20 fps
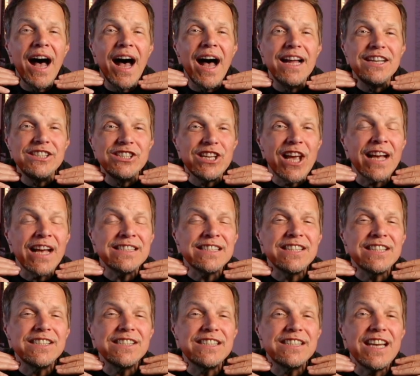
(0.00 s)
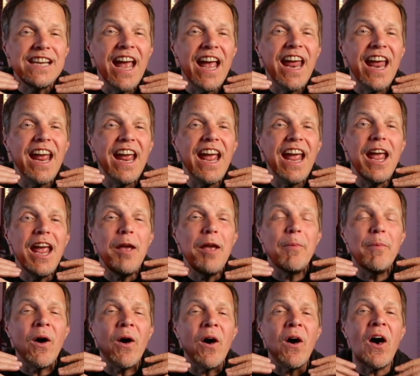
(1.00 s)
Just a city
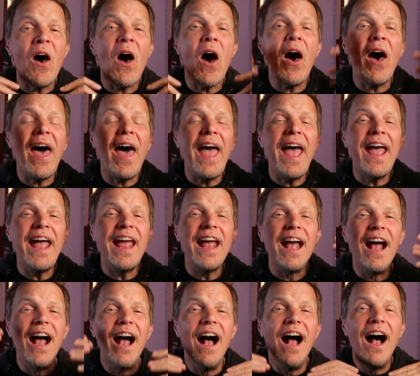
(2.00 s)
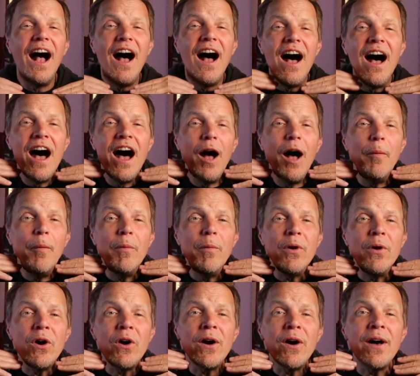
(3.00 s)
boy,
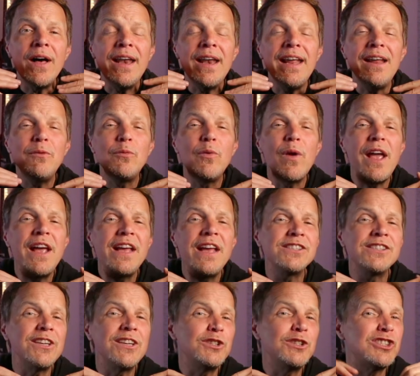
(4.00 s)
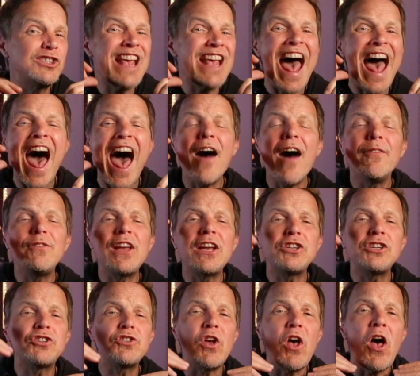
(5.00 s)
born and raised in South
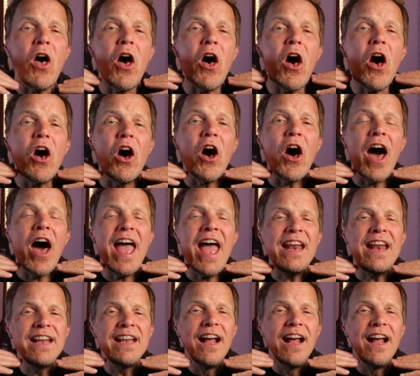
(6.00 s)
Detroit.